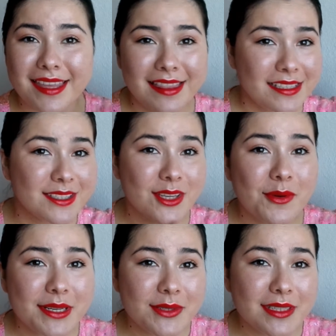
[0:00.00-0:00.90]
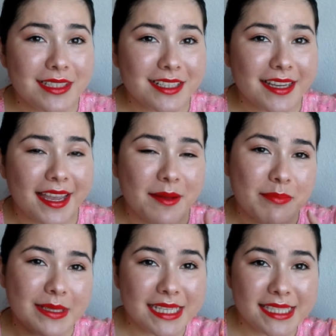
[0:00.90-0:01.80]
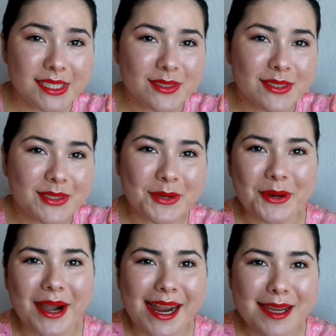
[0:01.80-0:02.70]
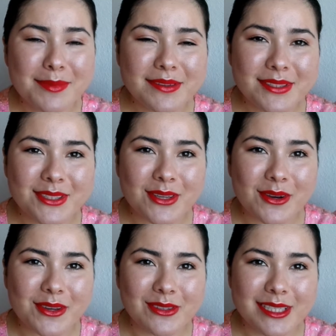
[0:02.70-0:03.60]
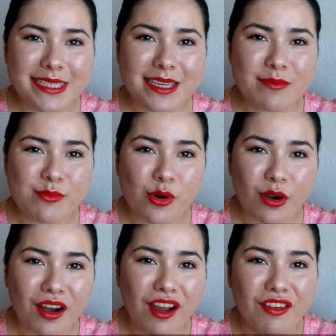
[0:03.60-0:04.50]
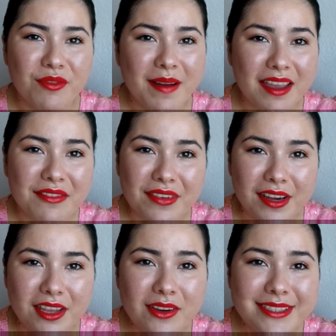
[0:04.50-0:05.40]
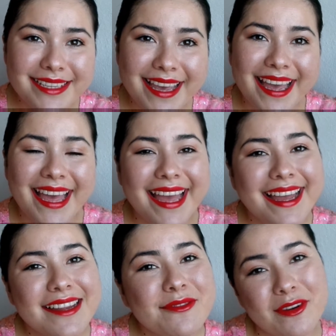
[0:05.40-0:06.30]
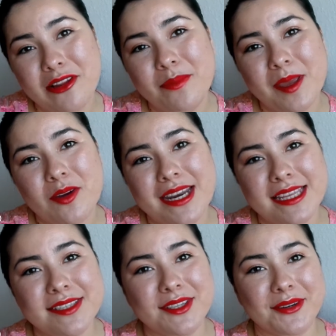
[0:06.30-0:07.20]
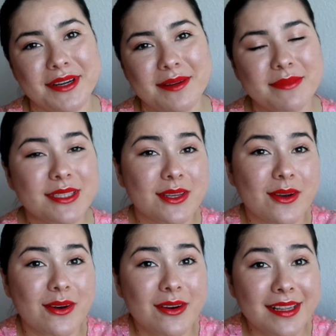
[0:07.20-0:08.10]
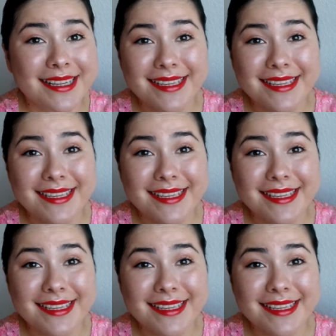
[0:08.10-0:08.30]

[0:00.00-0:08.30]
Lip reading: let's go into the look, and please subscribe so you'll see more of my videos, and follow me on Instagram. So